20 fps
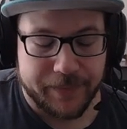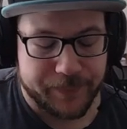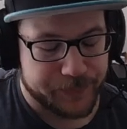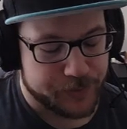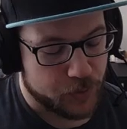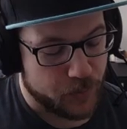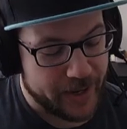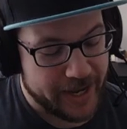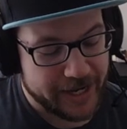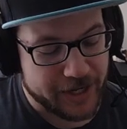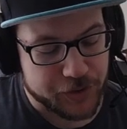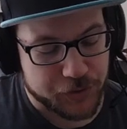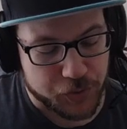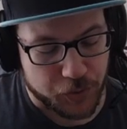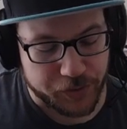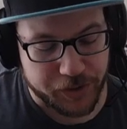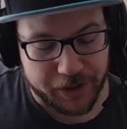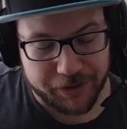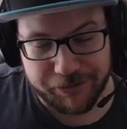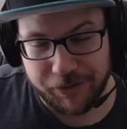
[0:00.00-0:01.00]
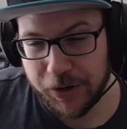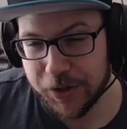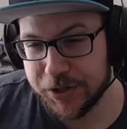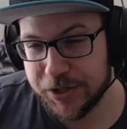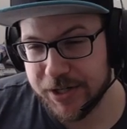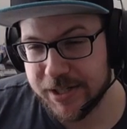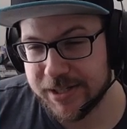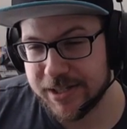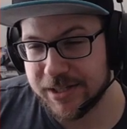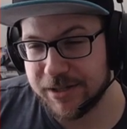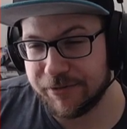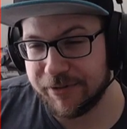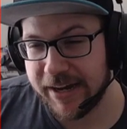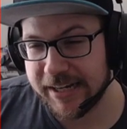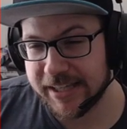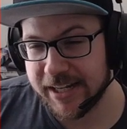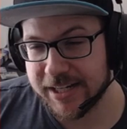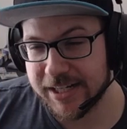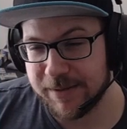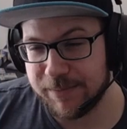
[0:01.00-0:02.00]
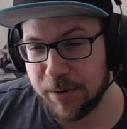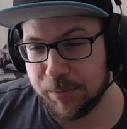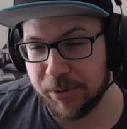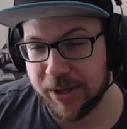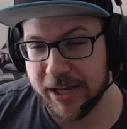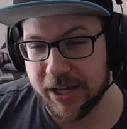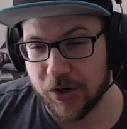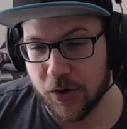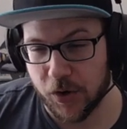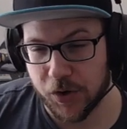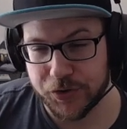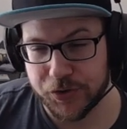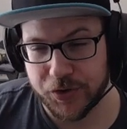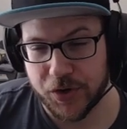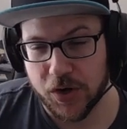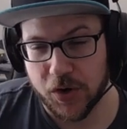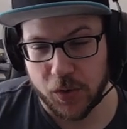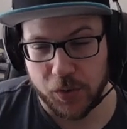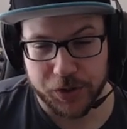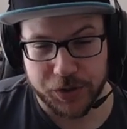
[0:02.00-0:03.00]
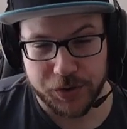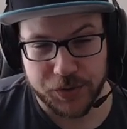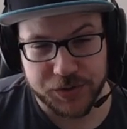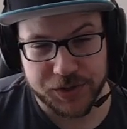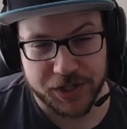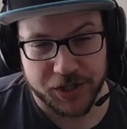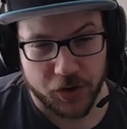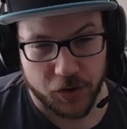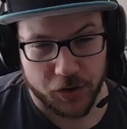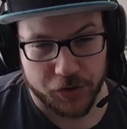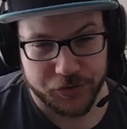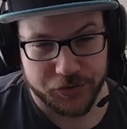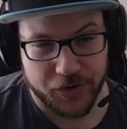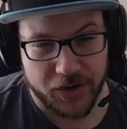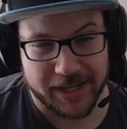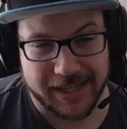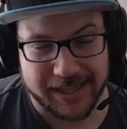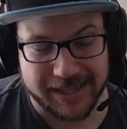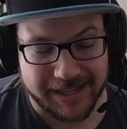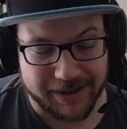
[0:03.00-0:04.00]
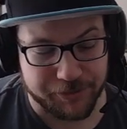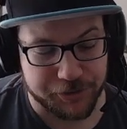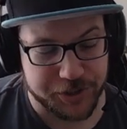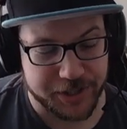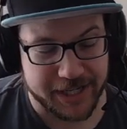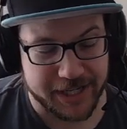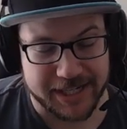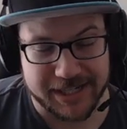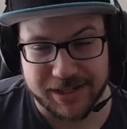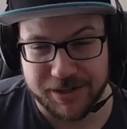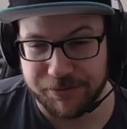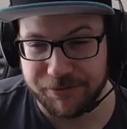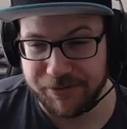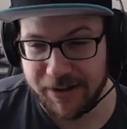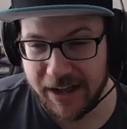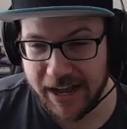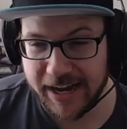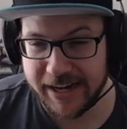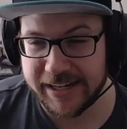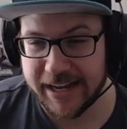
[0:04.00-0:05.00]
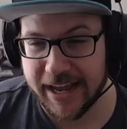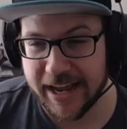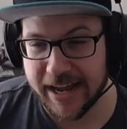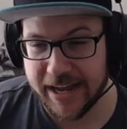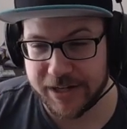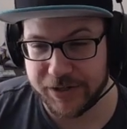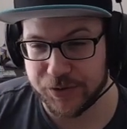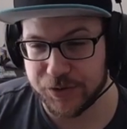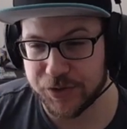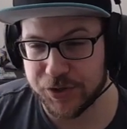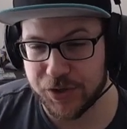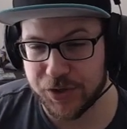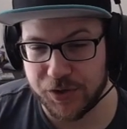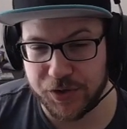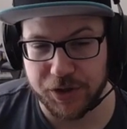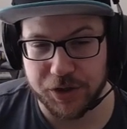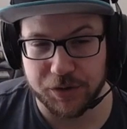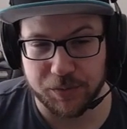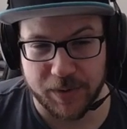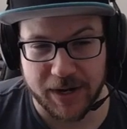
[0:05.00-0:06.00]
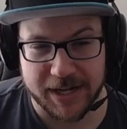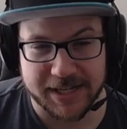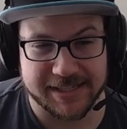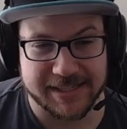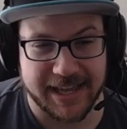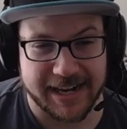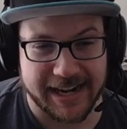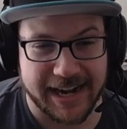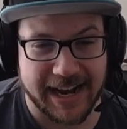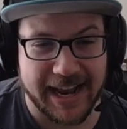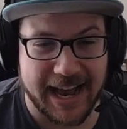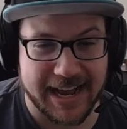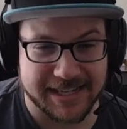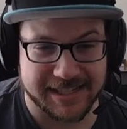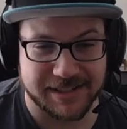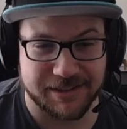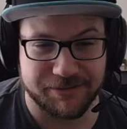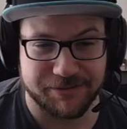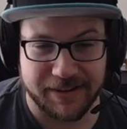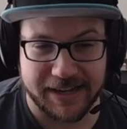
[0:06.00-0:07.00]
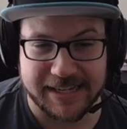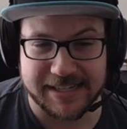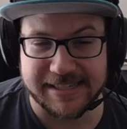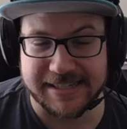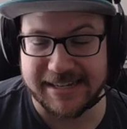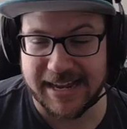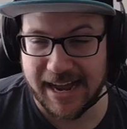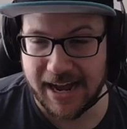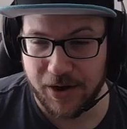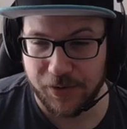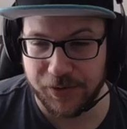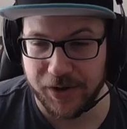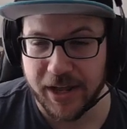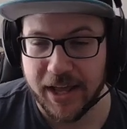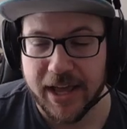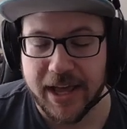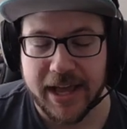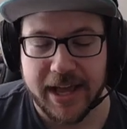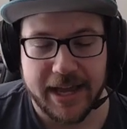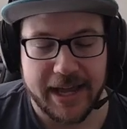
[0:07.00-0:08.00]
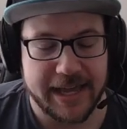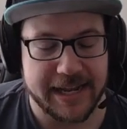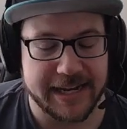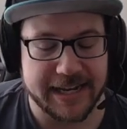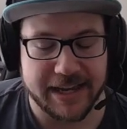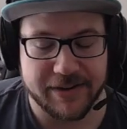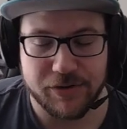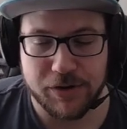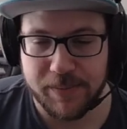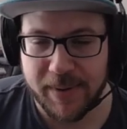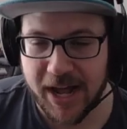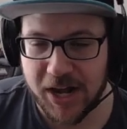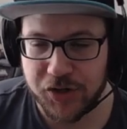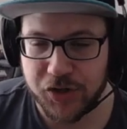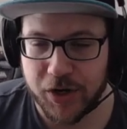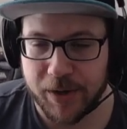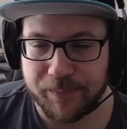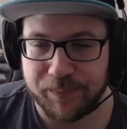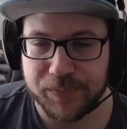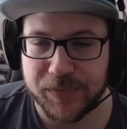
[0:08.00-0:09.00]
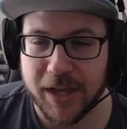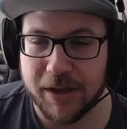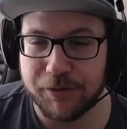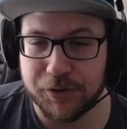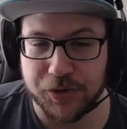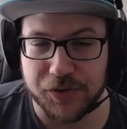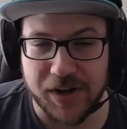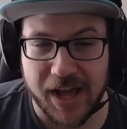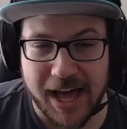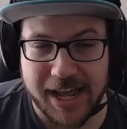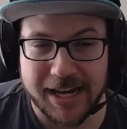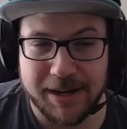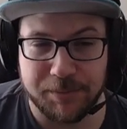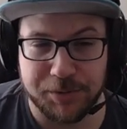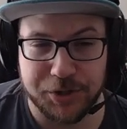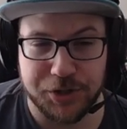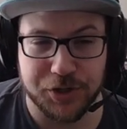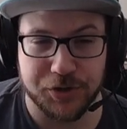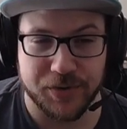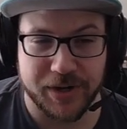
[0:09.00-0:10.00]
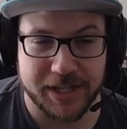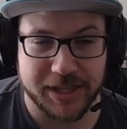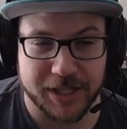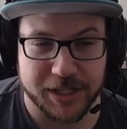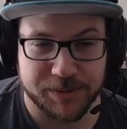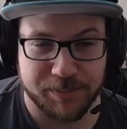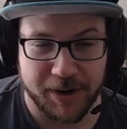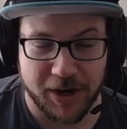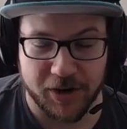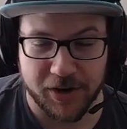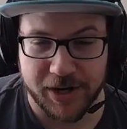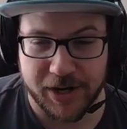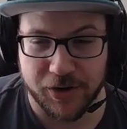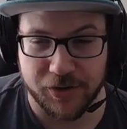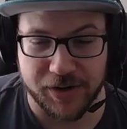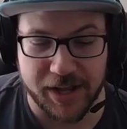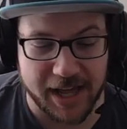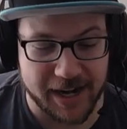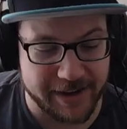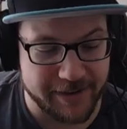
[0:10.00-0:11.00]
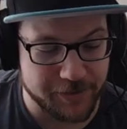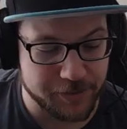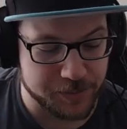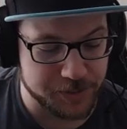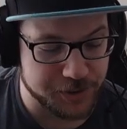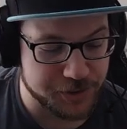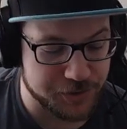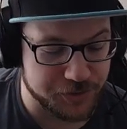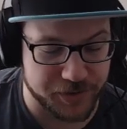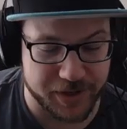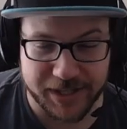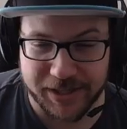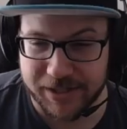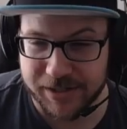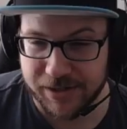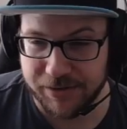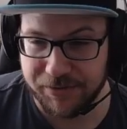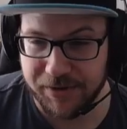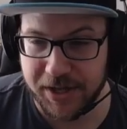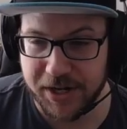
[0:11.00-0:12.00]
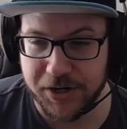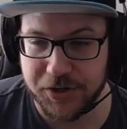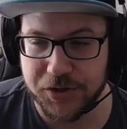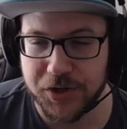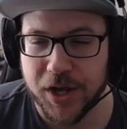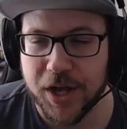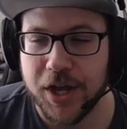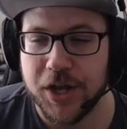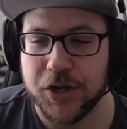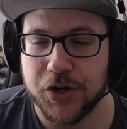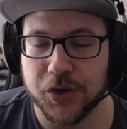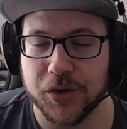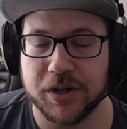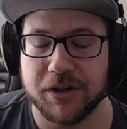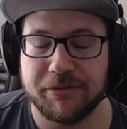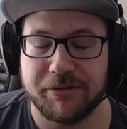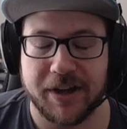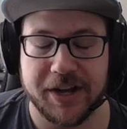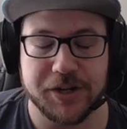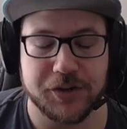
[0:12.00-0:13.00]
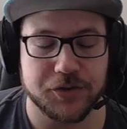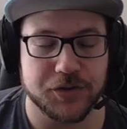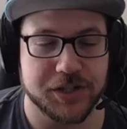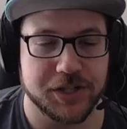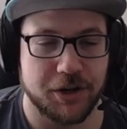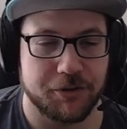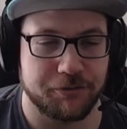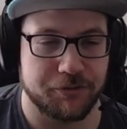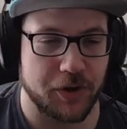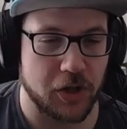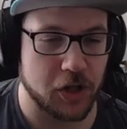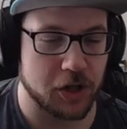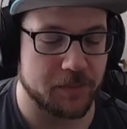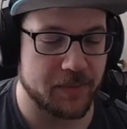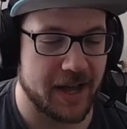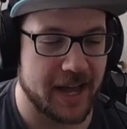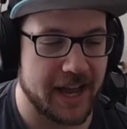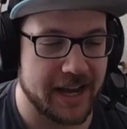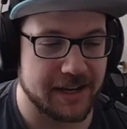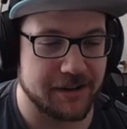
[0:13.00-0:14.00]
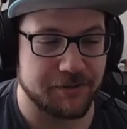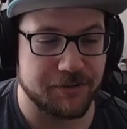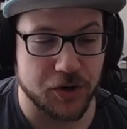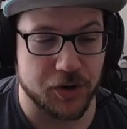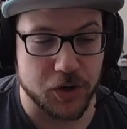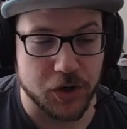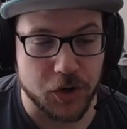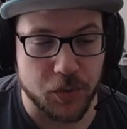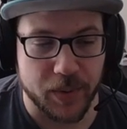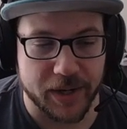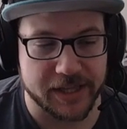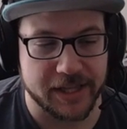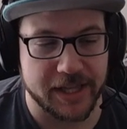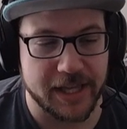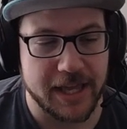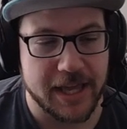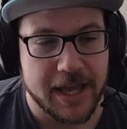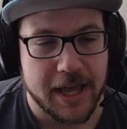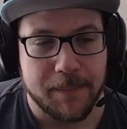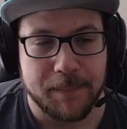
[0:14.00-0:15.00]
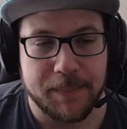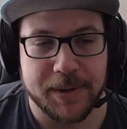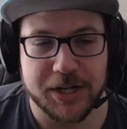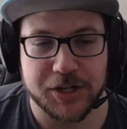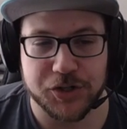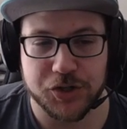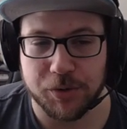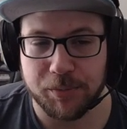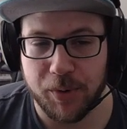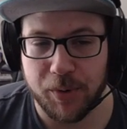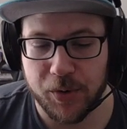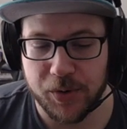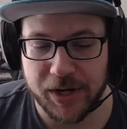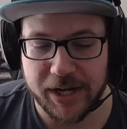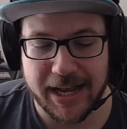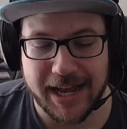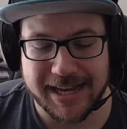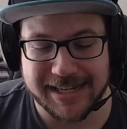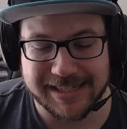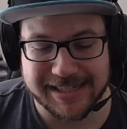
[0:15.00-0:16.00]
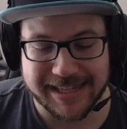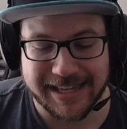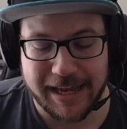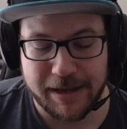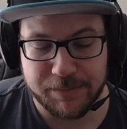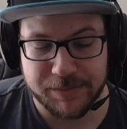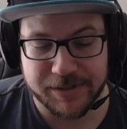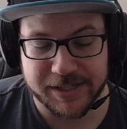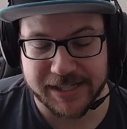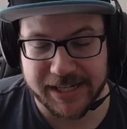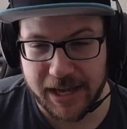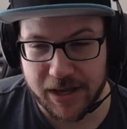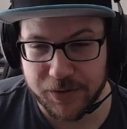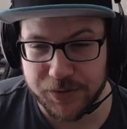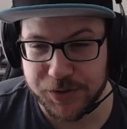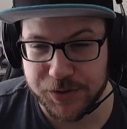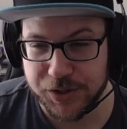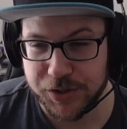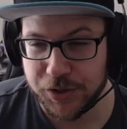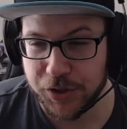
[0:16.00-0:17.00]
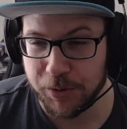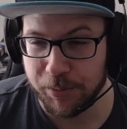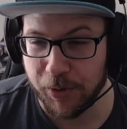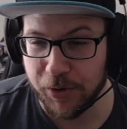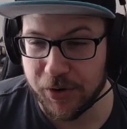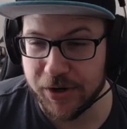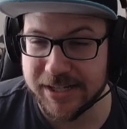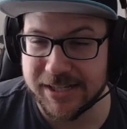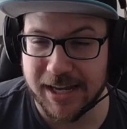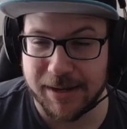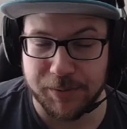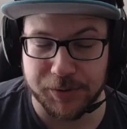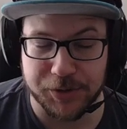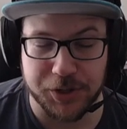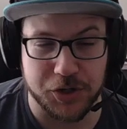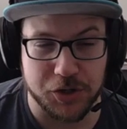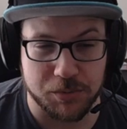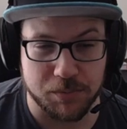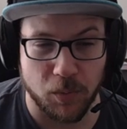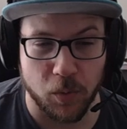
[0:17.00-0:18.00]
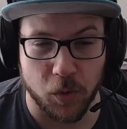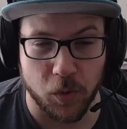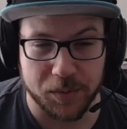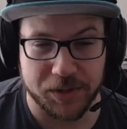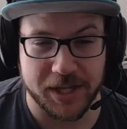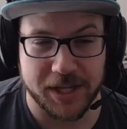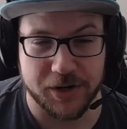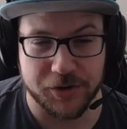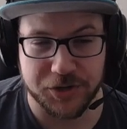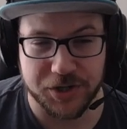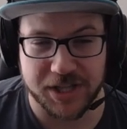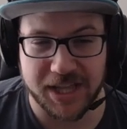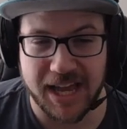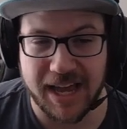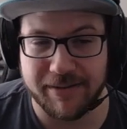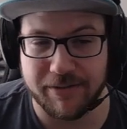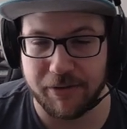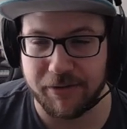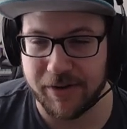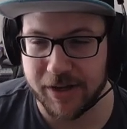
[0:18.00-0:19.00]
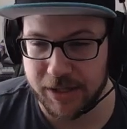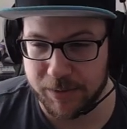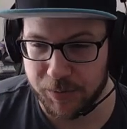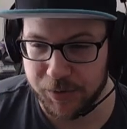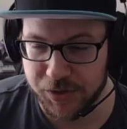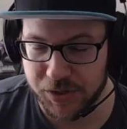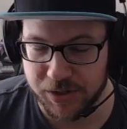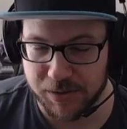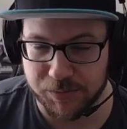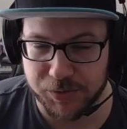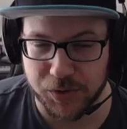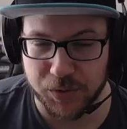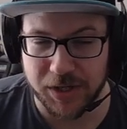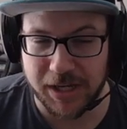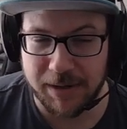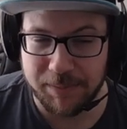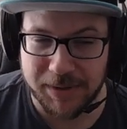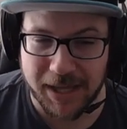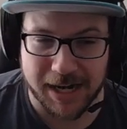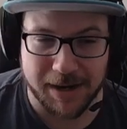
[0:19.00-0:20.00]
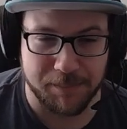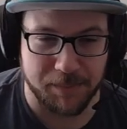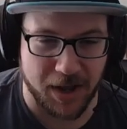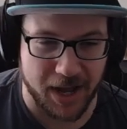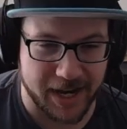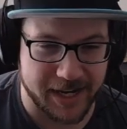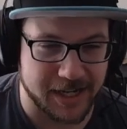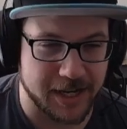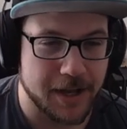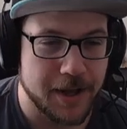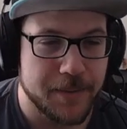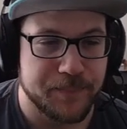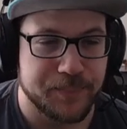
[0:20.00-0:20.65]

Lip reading: The way a control deck functions is the fact that it's going to be playing card draw or using card draw and leveraging it to find answers to the threats that it has to face down in a given matchup. If you're not able to generate this parity or not able to generate this advantage, you're going to find yourself falling behind very quickly, because your opponent, as the game scales, your opponent is able to do more with the energy they have available to them. So keep that in mind.